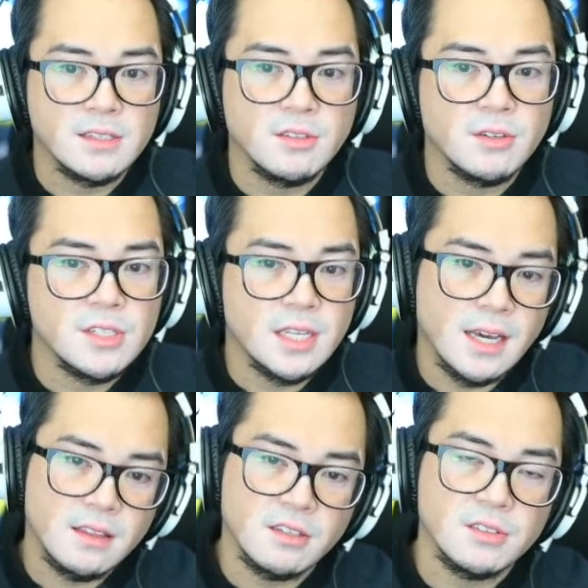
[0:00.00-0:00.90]
So there's the
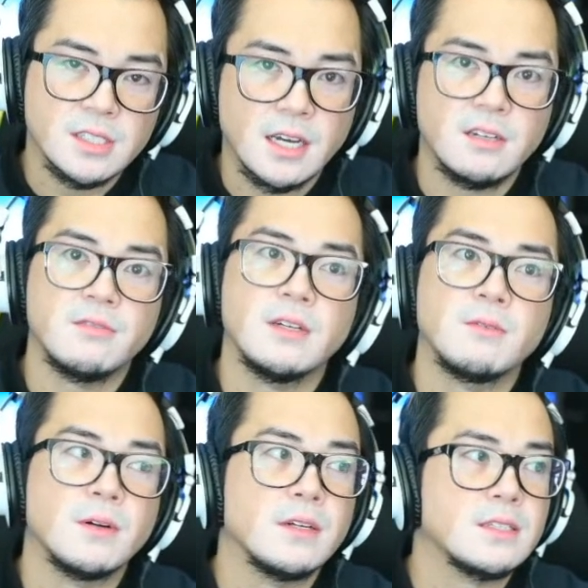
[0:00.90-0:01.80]
ethical side of it,
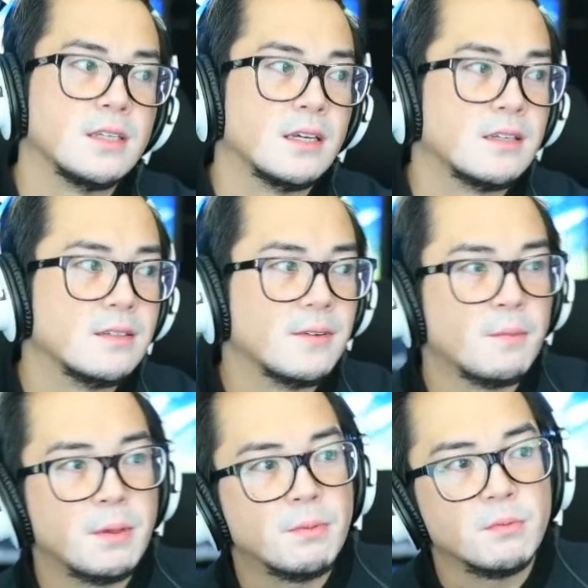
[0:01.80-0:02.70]
where it's like, are
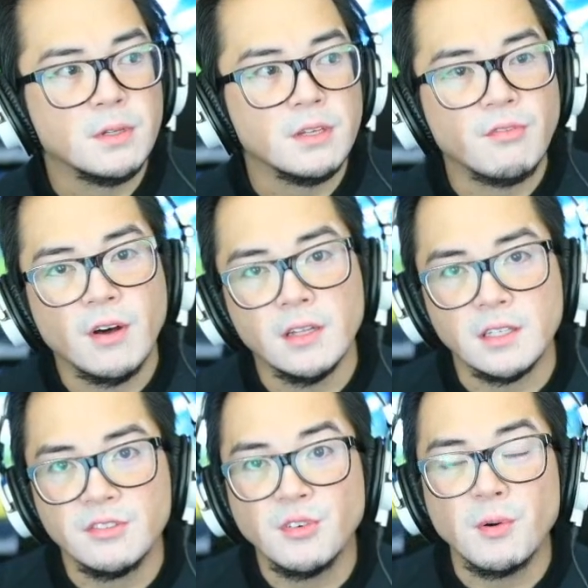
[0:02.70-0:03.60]
people really falling
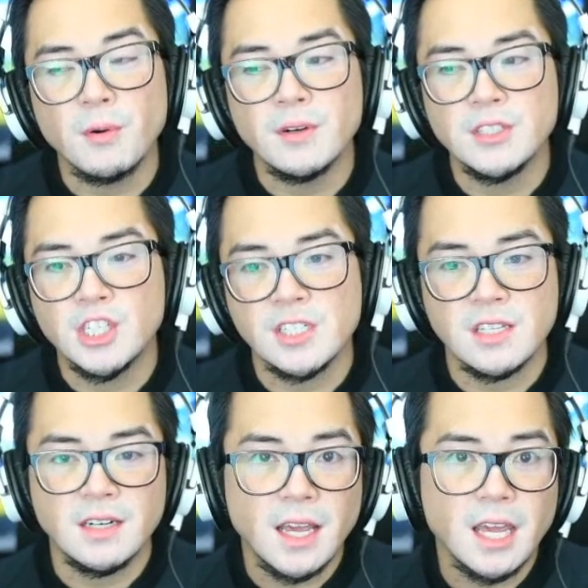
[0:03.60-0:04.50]
for just the
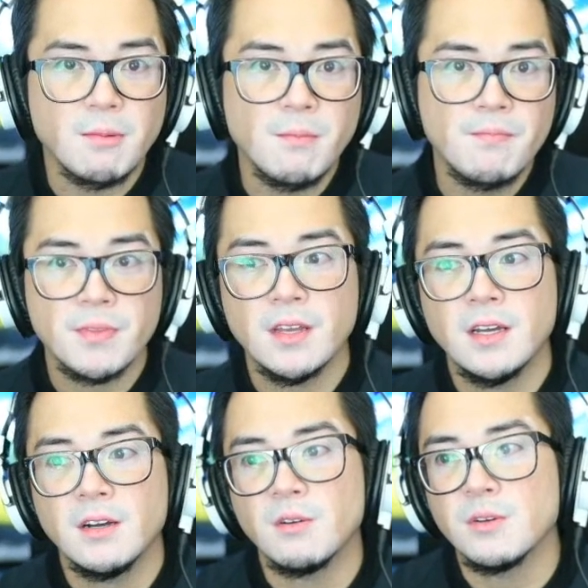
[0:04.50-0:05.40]
name,
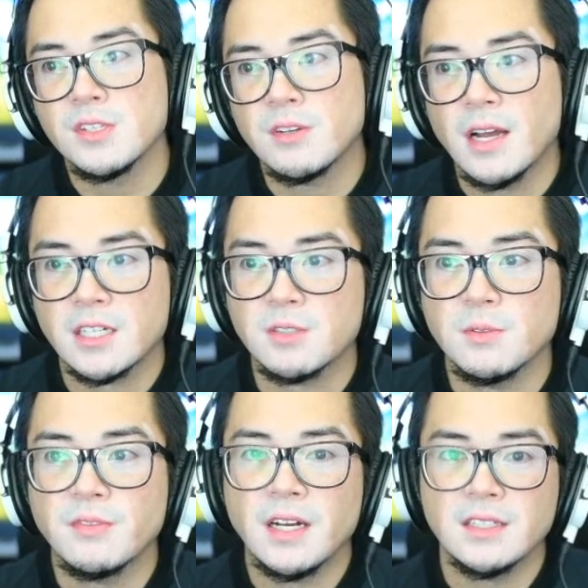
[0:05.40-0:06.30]
or is there actual
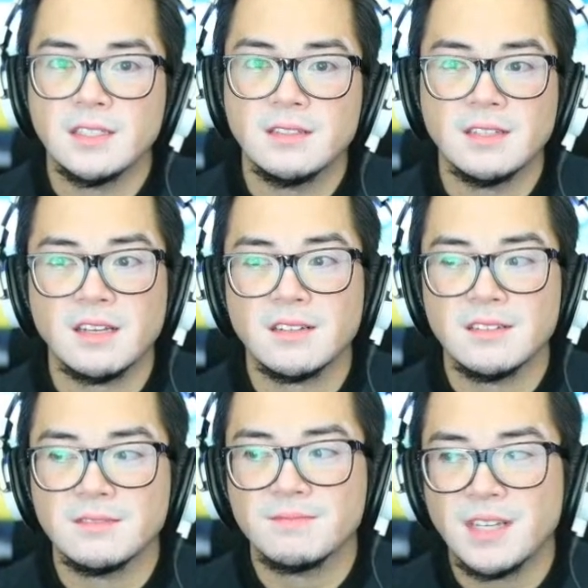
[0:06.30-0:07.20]

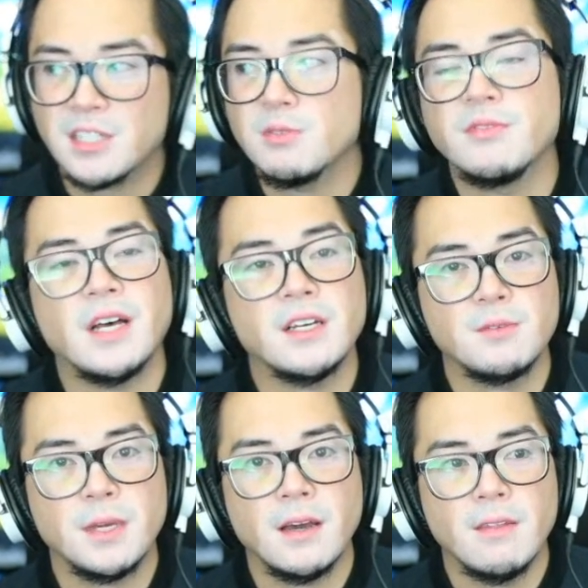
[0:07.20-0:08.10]
value
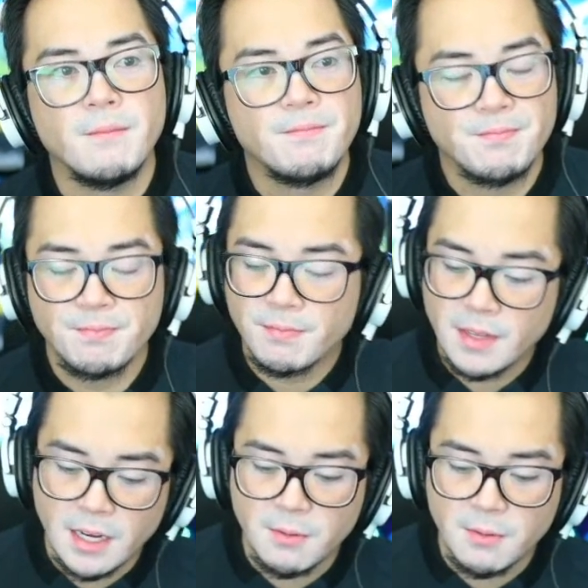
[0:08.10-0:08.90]
behind them? Anyway,